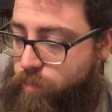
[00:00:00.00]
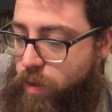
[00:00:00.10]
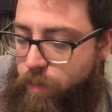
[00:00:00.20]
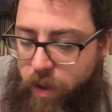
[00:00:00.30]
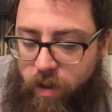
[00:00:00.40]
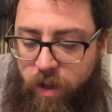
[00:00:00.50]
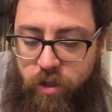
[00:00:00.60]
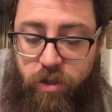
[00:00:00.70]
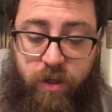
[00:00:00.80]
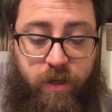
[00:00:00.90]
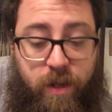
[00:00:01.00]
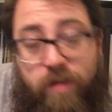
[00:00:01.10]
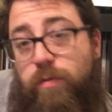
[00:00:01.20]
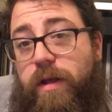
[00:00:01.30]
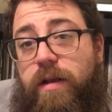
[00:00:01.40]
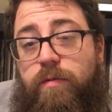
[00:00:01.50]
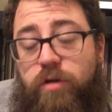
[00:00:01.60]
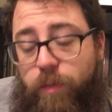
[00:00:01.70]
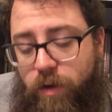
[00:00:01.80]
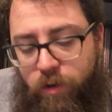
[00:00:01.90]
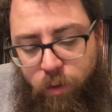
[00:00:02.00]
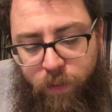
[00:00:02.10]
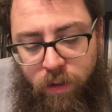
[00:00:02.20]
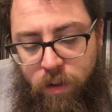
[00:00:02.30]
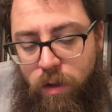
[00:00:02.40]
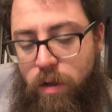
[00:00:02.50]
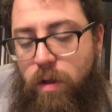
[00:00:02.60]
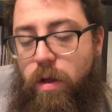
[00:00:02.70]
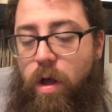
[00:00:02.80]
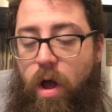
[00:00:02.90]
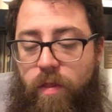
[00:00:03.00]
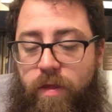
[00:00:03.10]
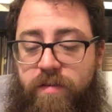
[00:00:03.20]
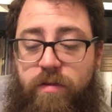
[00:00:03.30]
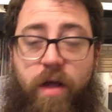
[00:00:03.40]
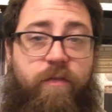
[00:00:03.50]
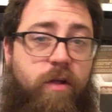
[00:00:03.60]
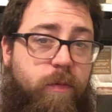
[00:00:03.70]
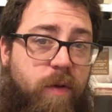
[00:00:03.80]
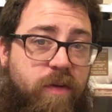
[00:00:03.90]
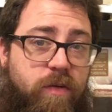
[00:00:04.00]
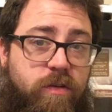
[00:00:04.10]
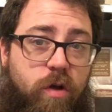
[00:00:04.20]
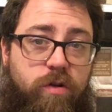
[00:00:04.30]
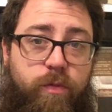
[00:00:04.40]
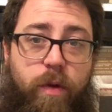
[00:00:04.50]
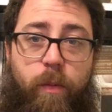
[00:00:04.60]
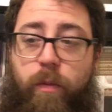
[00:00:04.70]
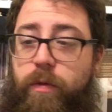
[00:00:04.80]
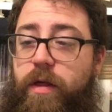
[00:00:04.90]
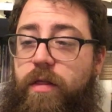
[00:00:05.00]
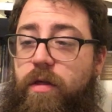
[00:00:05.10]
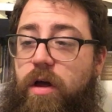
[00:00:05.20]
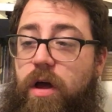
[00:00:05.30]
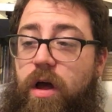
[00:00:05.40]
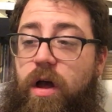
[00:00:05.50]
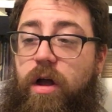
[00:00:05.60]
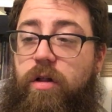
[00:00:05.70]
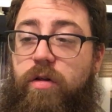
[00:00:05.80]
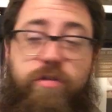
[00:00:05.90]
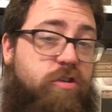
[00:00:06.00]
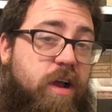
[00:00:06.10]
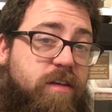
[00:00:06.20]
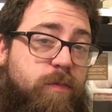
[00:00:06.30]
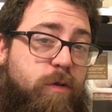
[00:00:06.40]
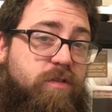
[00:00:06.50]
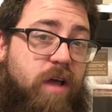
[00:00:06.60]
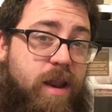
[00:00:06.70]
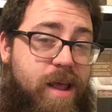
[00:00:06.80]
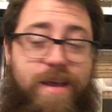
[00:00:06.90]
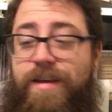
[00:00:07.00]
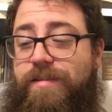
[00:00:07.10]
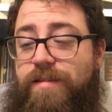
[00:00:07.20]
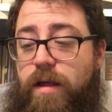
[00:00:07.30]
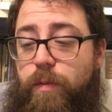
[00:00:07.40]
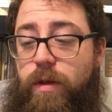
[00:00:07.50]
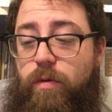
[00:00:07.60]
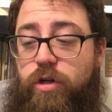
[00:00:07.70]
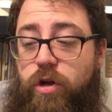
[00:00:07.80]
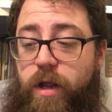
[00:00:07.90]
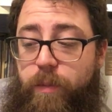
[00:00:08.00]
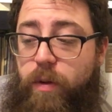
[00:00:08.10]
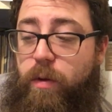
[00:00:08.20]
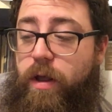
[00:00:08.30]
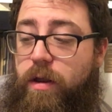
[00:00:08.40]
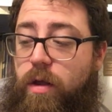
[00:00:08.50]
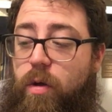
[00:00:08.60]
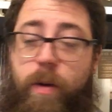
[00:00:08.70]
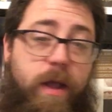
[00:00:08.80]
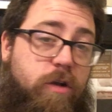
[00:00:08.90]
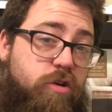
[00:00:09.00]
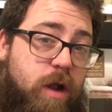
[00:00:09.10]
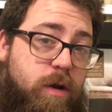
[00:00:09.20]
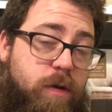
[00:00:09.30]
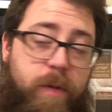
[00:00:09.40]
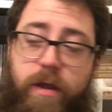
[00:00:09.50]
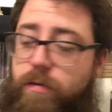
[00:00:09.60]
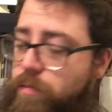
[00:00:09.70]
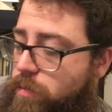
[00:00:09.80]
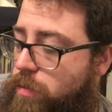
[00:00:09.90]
put it in my collection, and that's why he ended up shipping it to me. On this, I feel like my favorite songs are probably the closing tracks of both Side A and Side B, which are Hippie Radio and Drowning Man.